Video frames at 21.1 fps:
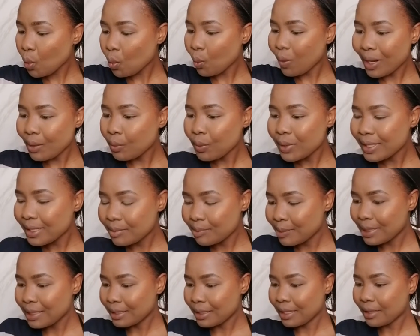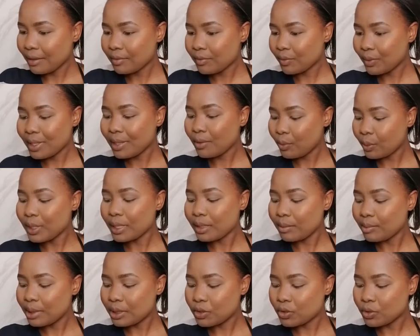why would it be now? Why would
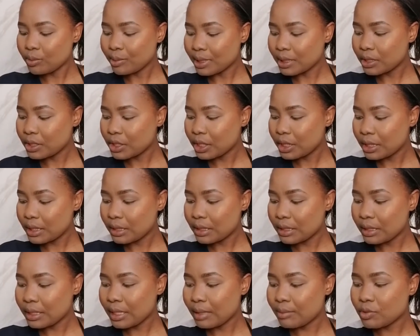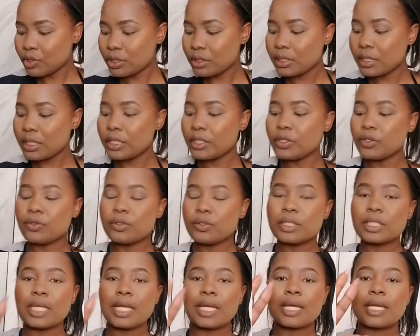it be too much? Okay, I'm just gonna
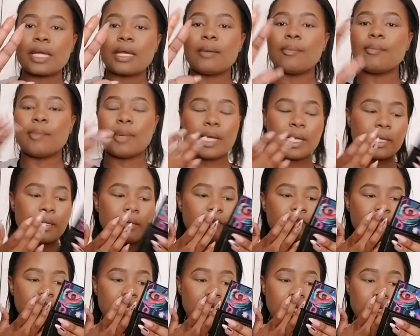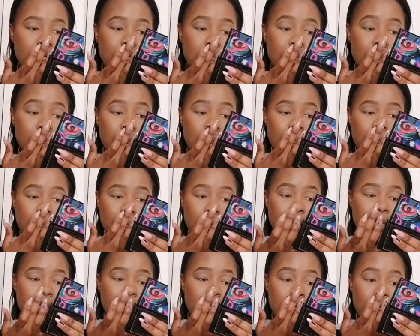use like my finger
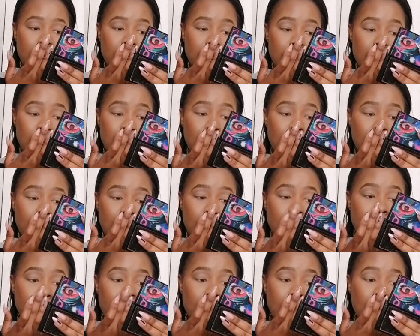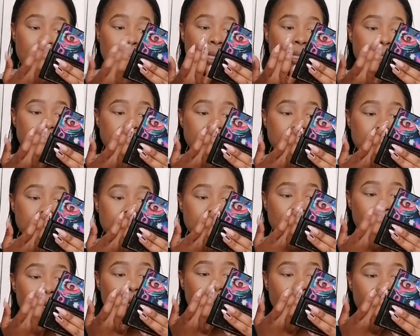and
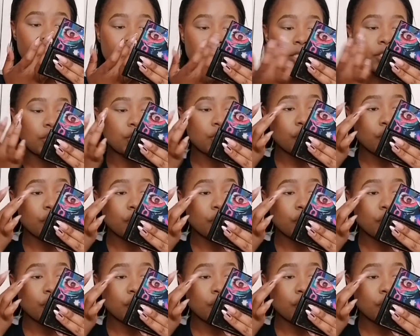just go a bit